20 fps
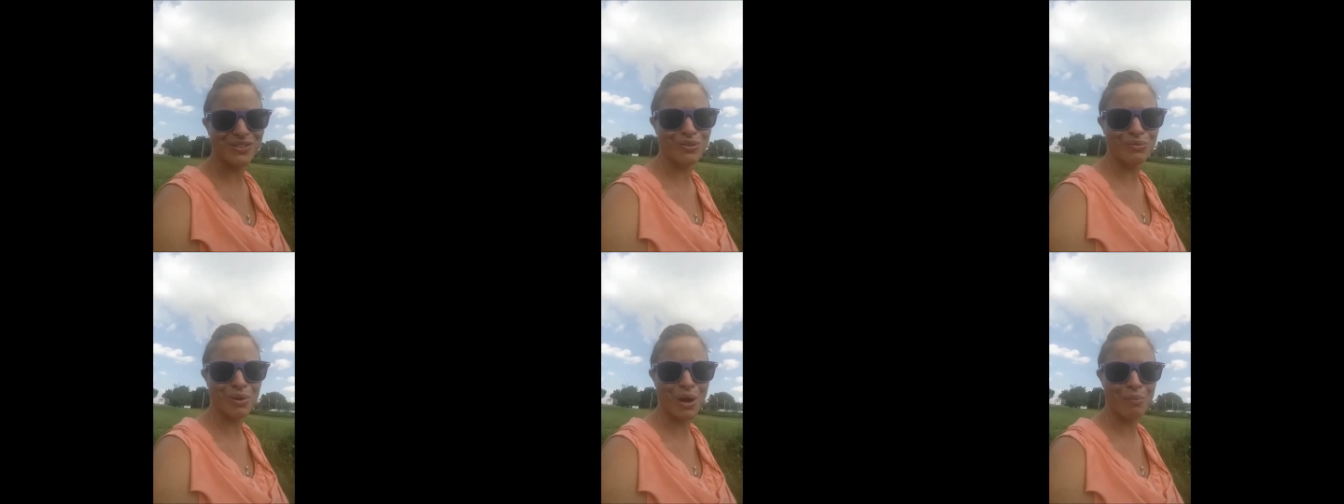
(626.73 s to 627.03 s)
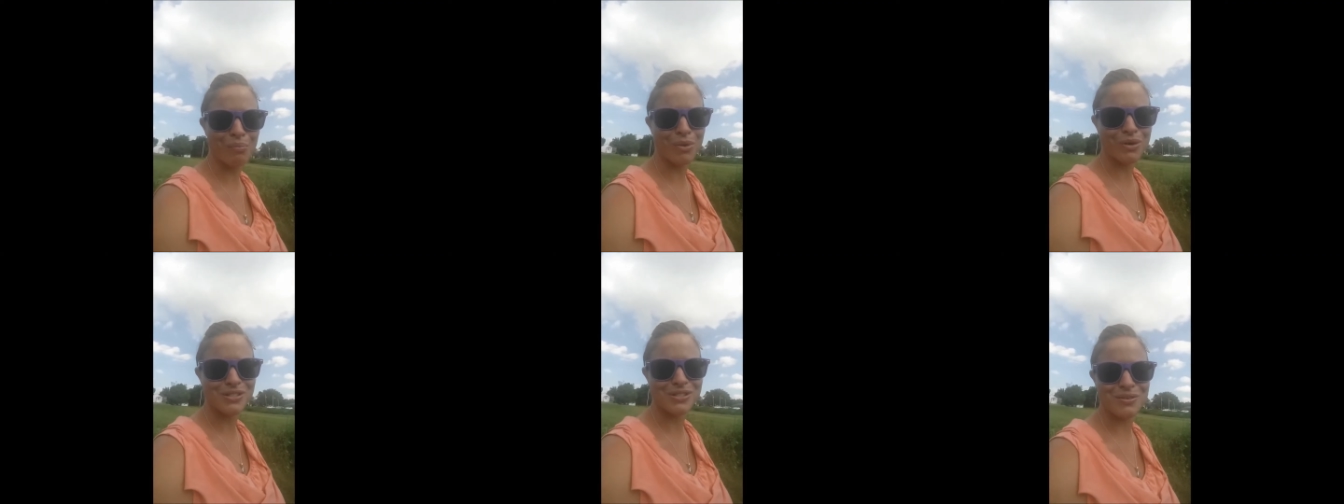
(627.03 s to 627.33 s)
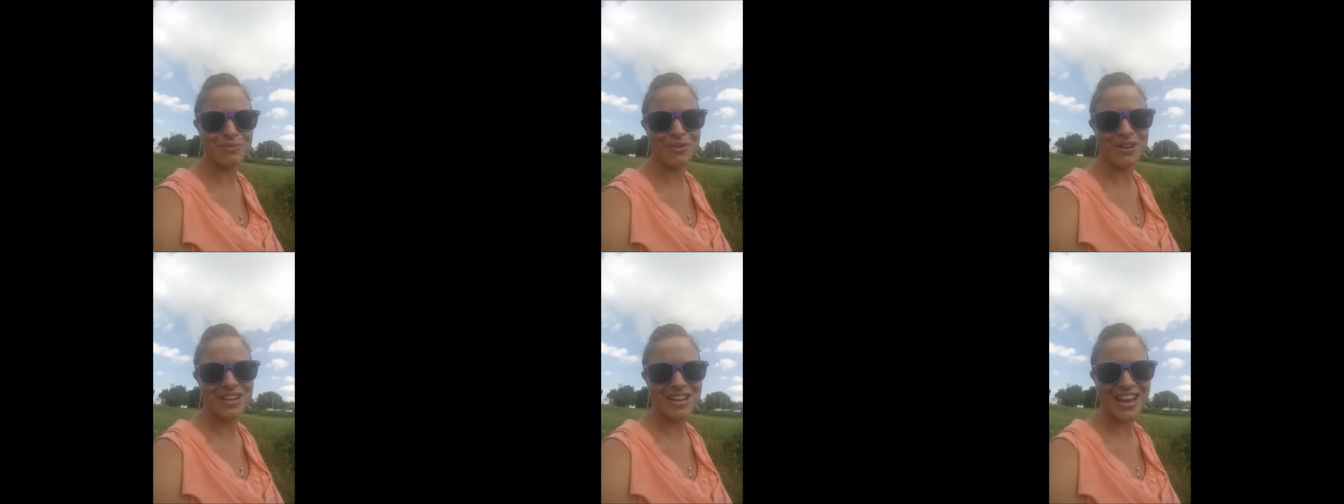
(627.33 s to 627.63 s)
of
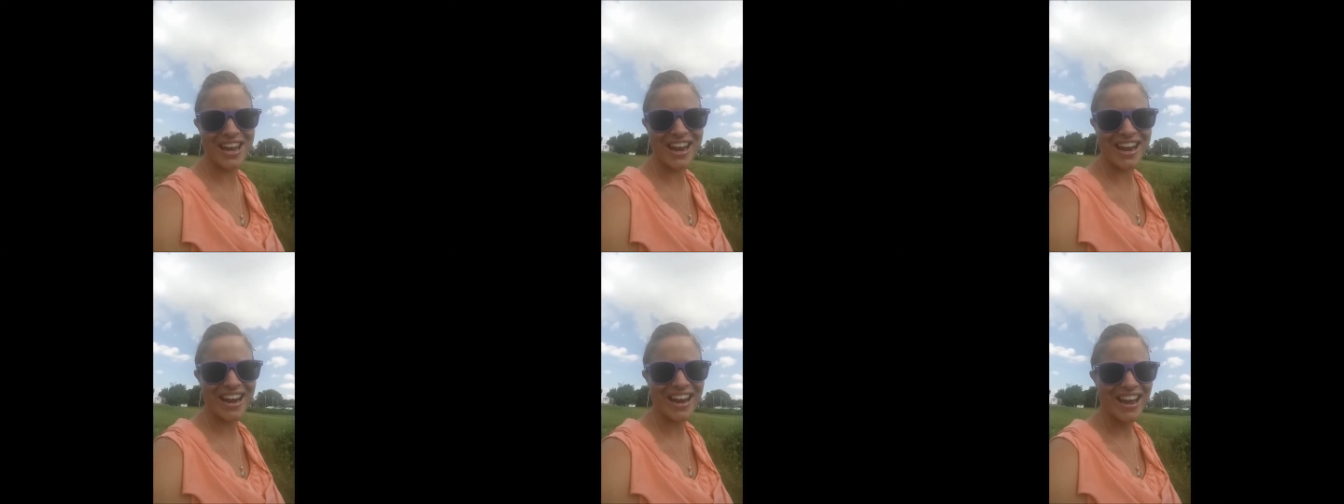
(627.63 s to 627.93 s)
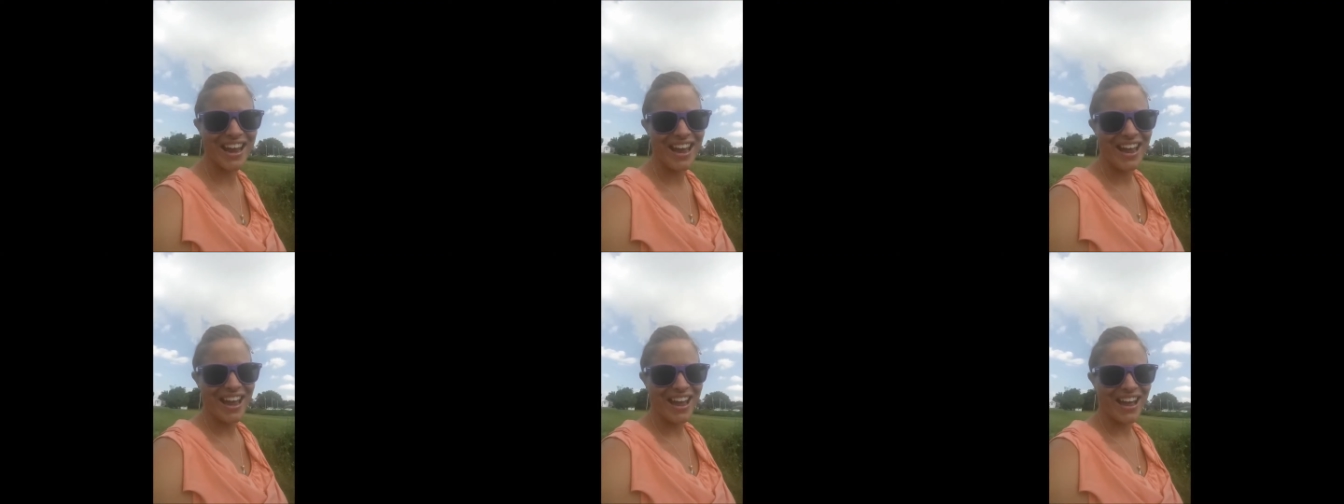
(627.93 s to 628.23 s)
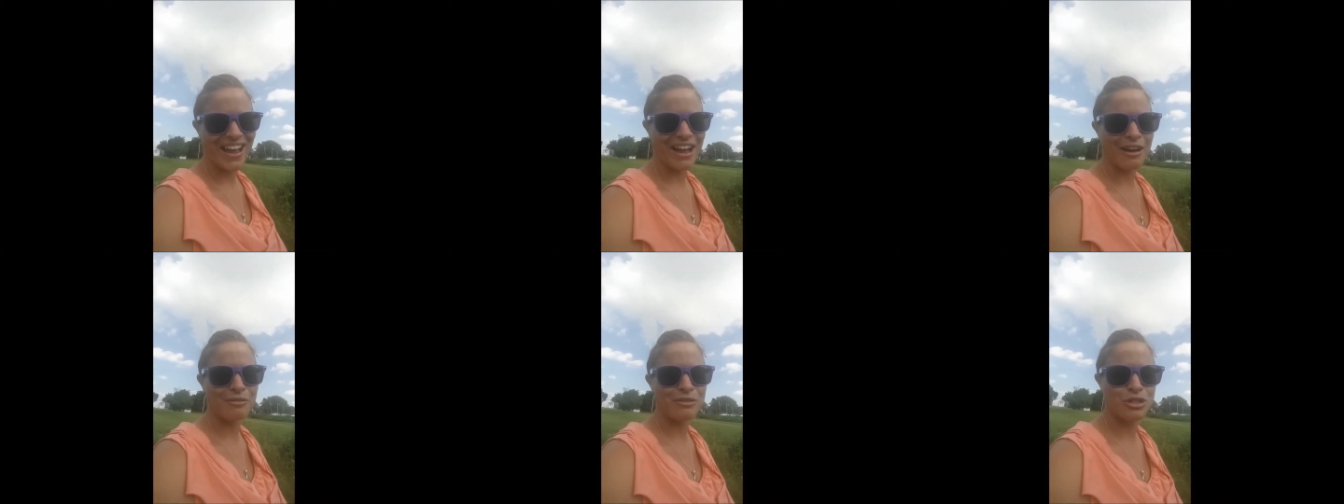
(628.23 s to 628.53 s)
cucumbers in one day,
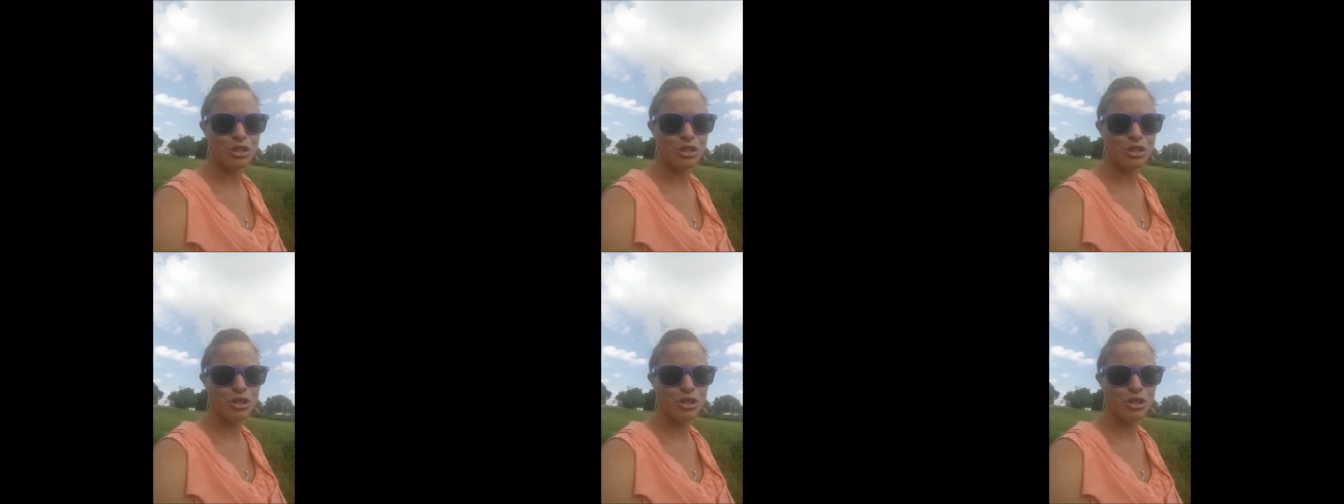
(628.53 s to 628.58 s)
uh,